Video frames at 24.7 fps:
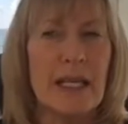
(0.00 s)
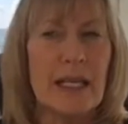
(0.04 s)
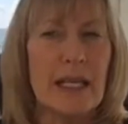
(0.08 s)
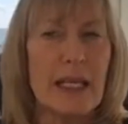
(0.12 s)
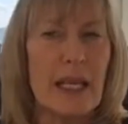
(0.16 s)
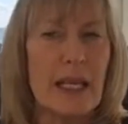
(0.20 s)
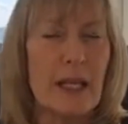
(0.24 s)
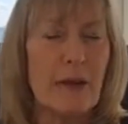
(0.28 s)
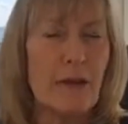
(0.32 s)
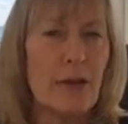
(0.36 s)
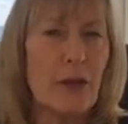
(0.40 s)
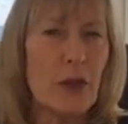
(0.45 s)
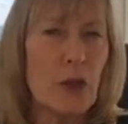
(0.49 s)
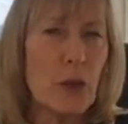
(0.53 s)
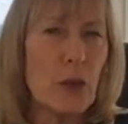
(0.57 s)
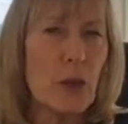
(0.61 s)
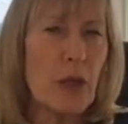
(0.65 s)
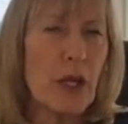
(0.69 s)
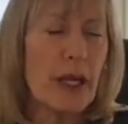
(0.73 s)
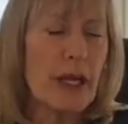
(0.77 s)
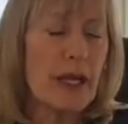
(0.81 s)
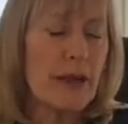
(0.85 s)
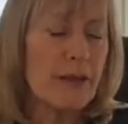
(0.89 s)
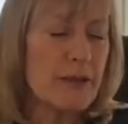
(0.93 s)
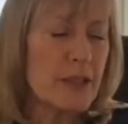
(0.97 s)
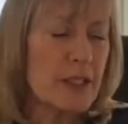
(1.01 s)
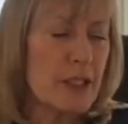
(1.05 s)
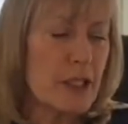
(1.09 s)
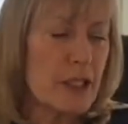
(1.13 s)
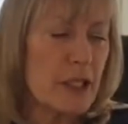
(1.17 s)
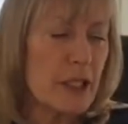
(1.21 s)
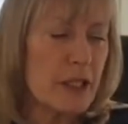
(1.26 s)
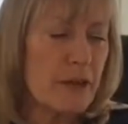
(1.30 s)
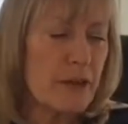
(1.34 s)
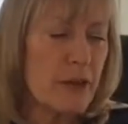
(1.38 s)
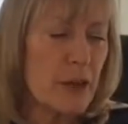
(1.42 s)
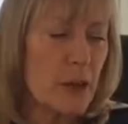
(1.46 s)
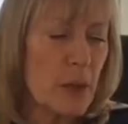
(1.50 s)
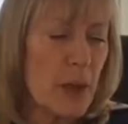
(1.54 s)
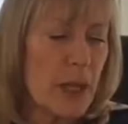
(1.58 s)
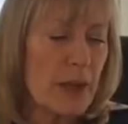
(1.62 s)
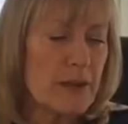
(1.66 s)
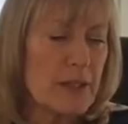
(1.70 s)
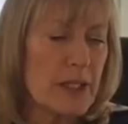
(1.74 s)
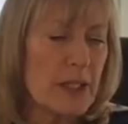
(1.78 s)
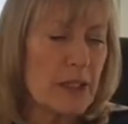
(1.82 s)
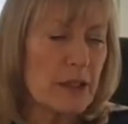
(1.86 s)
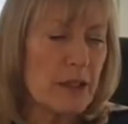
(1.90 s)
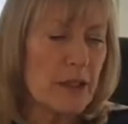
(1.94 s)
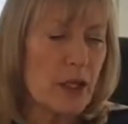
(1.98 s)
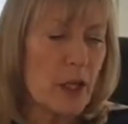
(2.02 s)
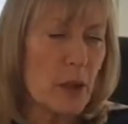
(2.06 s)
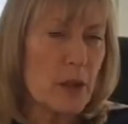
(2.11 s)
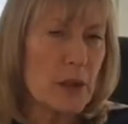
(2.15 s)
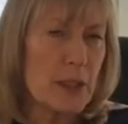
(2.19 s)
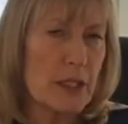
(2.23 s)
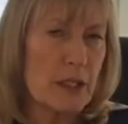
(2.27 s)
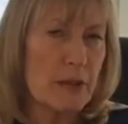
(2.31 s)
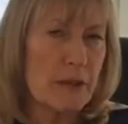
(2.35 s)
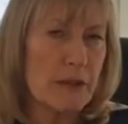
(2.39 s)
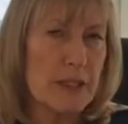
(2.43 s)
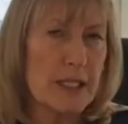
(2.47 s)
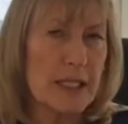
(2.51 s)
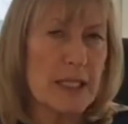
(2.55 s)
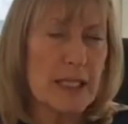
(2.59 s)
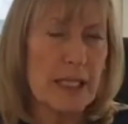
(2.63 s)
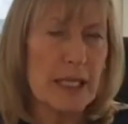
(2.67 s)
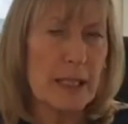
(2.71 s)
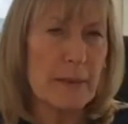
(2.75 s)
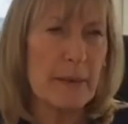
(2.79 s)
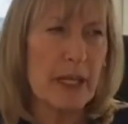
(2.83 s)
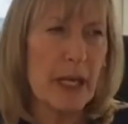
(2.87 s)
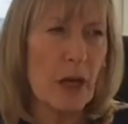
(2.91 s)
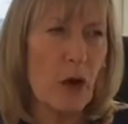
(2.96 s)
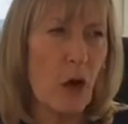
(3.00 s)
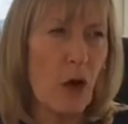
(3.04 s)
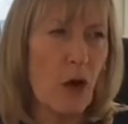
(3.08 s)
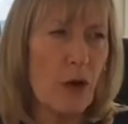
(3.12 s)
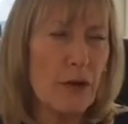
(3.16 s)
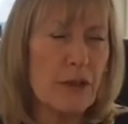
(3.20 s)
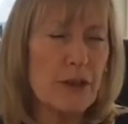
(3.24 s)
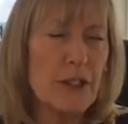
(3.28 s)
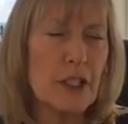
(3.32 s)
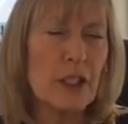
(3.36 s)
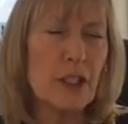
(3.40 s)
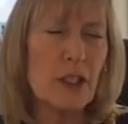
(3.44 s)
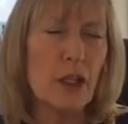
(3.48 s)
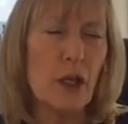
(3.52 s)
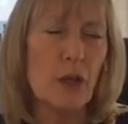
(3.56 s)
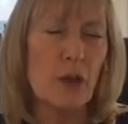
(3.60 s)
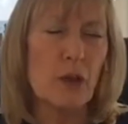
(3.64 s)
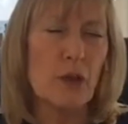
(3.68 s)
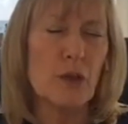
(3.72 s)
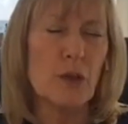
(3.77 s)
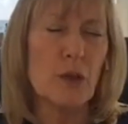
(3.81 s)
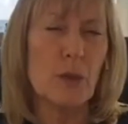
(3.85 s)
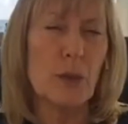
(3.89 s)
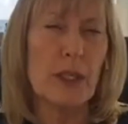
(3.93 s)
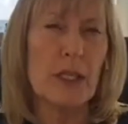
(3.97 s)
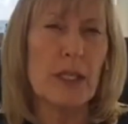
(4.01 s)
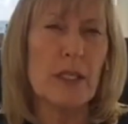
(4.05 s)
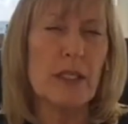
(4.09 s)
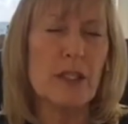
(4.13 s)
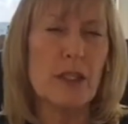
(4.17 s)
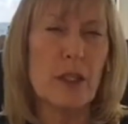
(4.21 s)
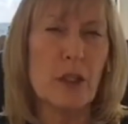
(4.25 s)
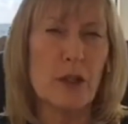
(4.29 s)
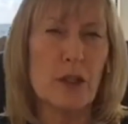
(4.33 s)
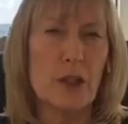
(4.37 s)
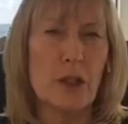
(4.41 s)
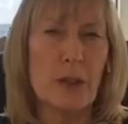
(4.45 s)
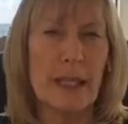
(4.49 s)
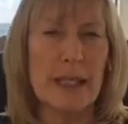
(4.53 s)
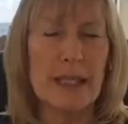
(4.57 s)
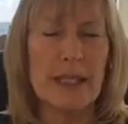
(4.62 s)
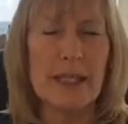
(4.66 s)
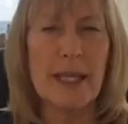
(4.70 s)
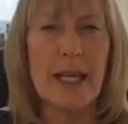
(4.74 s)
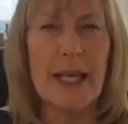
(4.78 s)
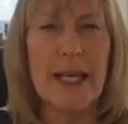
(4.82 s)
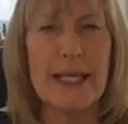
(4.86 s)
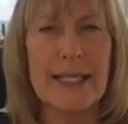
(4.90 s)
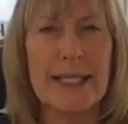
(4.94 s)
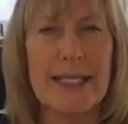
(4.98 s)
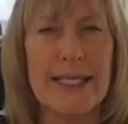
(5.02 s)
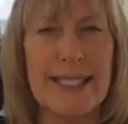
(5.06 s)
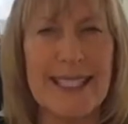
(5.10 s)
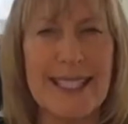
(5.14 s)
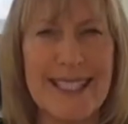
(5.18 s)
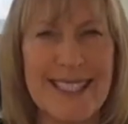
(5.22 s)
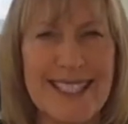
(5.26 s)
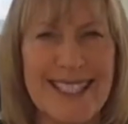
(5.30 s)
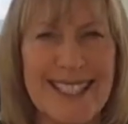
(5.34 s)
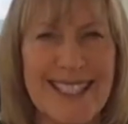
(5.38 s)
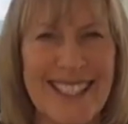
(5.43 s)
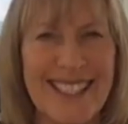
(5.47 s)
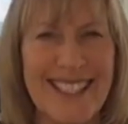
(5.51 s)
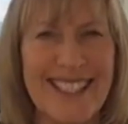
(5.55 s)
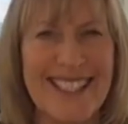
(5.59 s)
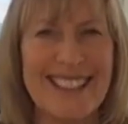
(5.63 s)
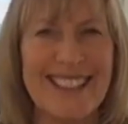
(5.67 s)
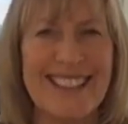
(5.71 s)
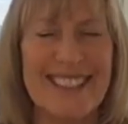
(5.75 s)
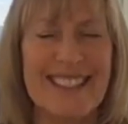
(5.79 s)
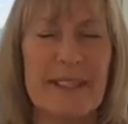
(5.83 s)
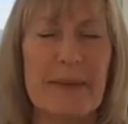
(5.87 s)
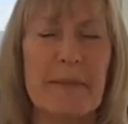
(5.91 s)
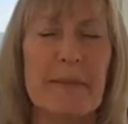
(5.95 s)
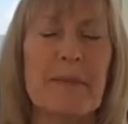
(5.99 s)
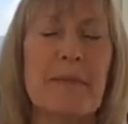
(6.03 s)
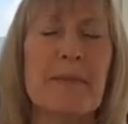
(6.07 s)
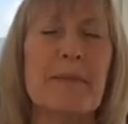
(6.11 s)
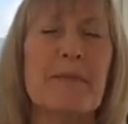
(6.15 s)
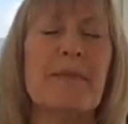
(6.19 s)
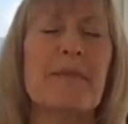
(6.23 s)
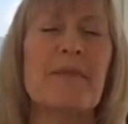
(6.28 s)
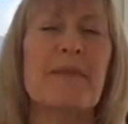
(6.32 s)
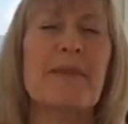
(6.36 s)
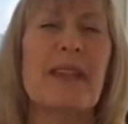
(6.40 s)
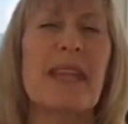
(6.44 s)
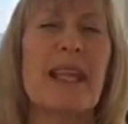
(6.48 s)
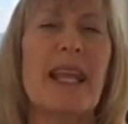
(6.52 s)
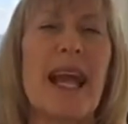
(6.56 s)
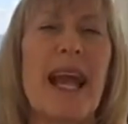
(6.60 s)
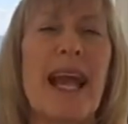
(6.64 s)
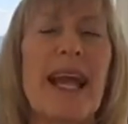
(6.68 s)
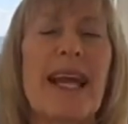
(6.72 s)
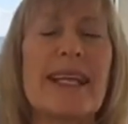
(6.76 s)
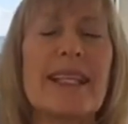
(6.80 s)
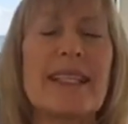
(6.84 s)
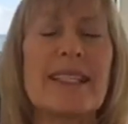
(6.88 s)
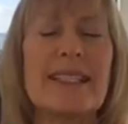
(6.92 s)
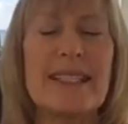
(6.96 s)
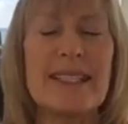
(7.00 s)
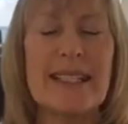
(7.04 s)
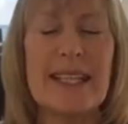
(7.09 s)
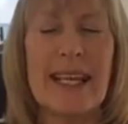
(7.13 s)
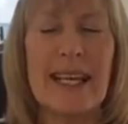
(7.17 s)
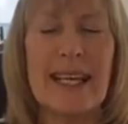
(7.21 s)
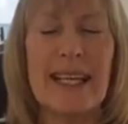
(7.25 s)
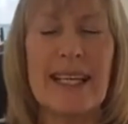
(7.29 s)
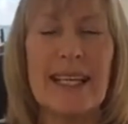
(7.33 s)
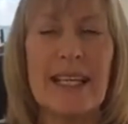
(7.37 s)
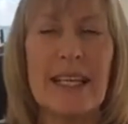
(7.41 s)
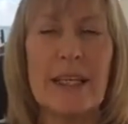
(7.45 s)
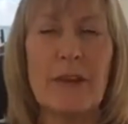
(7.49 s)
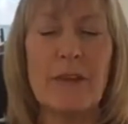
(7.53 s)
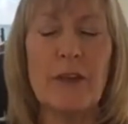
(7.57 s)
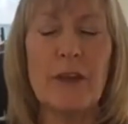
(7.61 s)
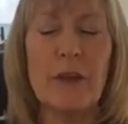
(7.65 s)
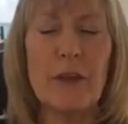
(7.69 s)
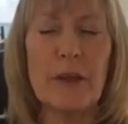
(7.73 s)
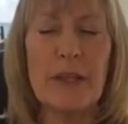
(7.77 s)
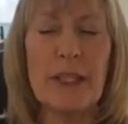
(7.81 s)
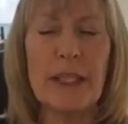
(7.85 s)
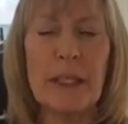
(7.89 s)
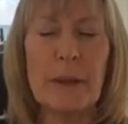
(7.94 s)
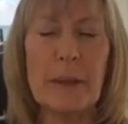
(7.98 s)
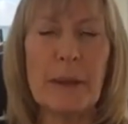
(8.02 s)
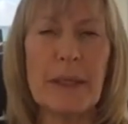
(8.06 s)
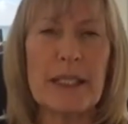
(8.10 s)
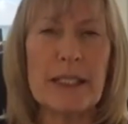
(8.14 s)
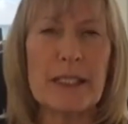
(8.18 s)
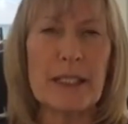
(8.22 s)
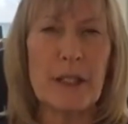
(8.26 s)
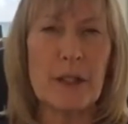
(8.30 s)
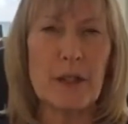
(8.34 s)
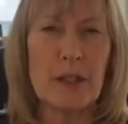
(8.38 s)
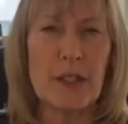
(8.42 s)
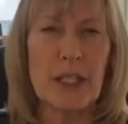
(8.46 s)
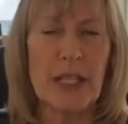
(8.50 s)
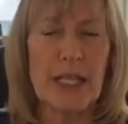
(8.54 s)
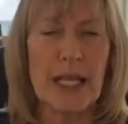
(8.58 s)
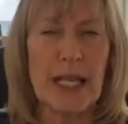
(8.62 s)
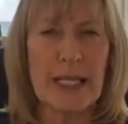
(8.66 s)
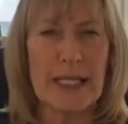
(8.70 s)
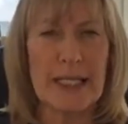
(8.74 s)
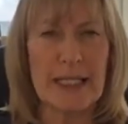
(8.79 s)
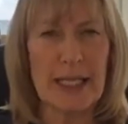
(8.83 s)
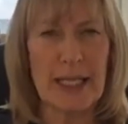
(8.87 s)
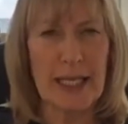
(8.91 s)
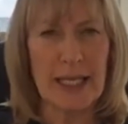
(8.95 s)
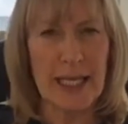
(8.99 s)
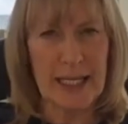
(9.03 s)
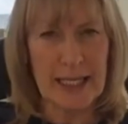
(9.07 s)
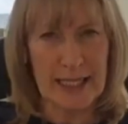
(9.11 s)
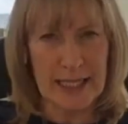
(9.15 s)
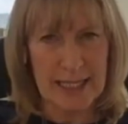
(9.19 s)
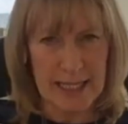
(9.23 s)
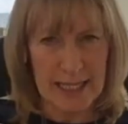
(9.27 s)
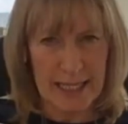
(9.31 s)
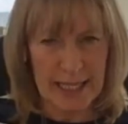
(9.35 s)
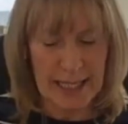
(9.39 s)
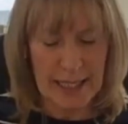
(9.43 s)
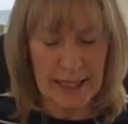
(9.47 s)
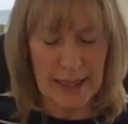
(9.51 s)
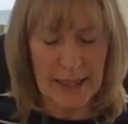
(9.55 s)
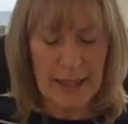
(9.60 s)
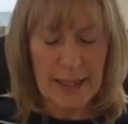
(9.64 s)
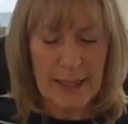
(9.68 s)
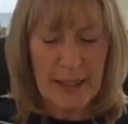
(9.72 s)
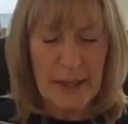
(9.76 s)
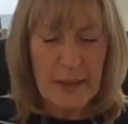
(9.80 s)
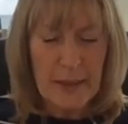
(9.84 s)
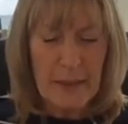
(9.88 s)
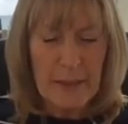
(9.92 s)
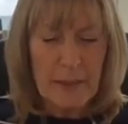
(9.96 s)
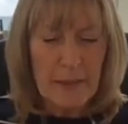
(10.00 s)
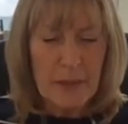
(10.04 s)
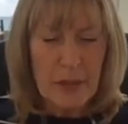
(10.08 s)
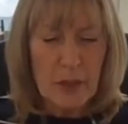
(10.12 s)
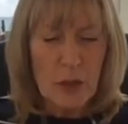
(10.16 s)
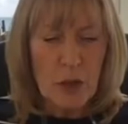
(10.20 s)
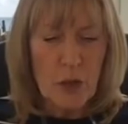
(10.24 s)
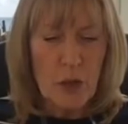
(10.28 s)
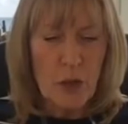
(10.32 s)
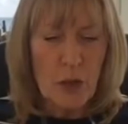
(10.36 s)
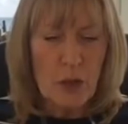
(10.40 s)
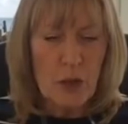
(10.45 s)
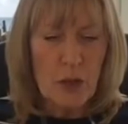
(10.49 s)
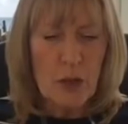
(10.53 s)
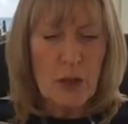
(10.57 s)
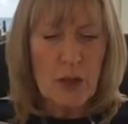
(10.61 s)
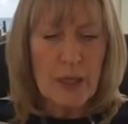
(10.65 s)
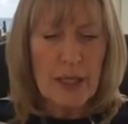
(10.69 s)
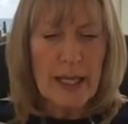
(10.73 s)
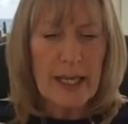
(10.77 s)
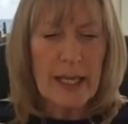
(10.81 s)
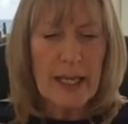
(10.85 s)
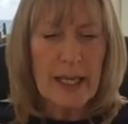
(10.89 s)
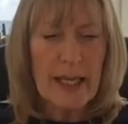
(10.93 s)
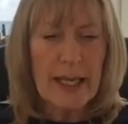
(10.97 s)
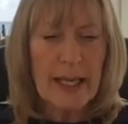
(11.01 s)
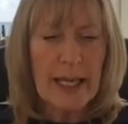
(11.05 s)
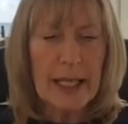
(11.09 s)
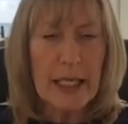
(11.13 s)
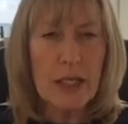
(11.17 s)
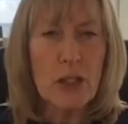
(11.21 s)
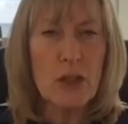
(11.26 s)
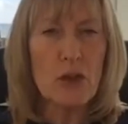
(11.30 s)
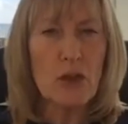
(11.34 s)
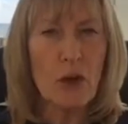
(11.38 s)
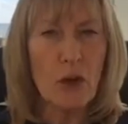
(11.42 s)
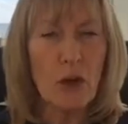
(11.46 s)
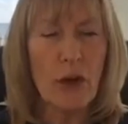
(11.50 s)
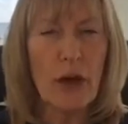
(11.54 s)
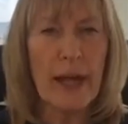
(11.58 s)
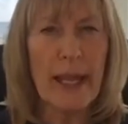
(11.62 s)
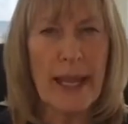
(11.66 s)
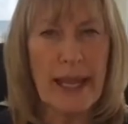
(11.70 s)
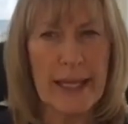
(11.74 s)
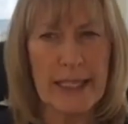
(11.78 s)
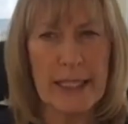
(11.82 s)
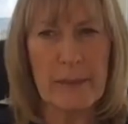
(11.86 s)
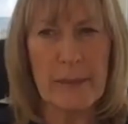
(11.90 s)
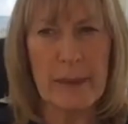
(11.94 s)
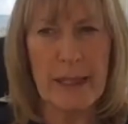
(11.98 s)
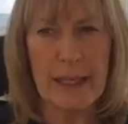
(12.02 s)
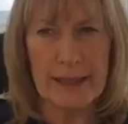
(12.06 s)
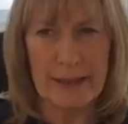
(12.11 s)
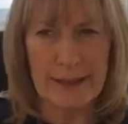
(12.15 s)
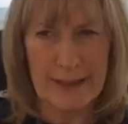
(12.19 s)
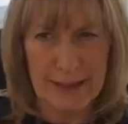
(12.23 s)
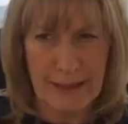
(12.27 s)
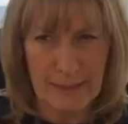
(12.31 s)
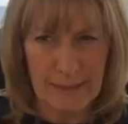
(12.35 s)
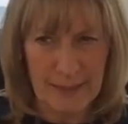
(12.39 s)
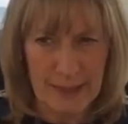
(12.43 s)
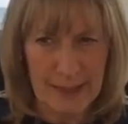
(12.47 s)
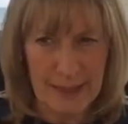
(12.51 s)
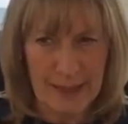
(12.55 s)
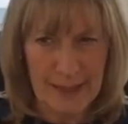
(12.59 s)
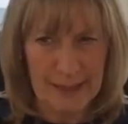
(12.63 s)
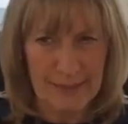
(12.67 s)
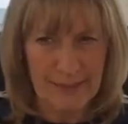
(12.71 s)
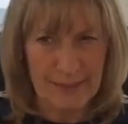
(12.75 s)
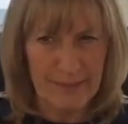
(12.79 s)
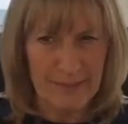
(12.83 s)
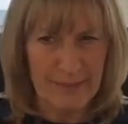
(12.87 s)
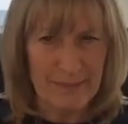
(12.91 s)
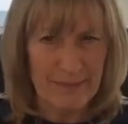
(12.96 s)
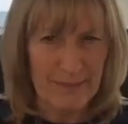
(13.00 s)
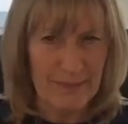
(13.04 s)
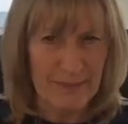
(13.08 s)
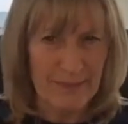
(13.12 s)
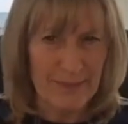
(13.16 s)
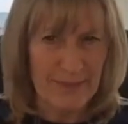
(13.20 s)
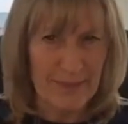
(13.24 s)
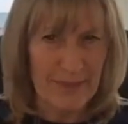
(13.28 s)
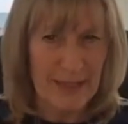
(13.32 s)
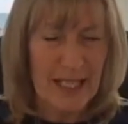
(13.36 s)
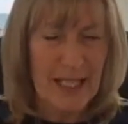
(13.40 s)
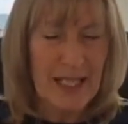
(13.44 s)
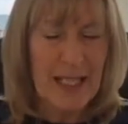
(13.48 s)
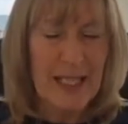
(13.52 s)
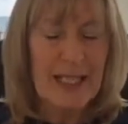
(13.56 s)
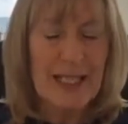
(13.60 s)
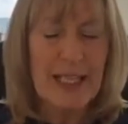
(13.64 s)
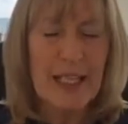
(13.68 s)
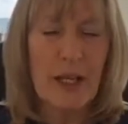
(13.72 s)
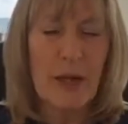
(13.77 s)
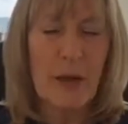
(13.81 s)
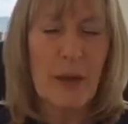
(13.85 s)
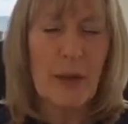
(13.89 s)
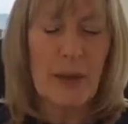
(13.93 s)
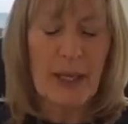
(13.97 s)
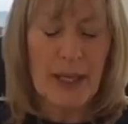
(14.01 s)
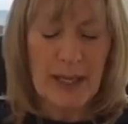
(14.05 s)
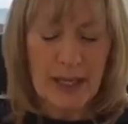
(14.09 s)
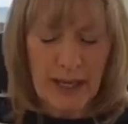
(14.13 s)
If you have low self-esteem, that often goes with social anxiety, doesn't it? And if you think about social anxiety, you're in your head about something. Now,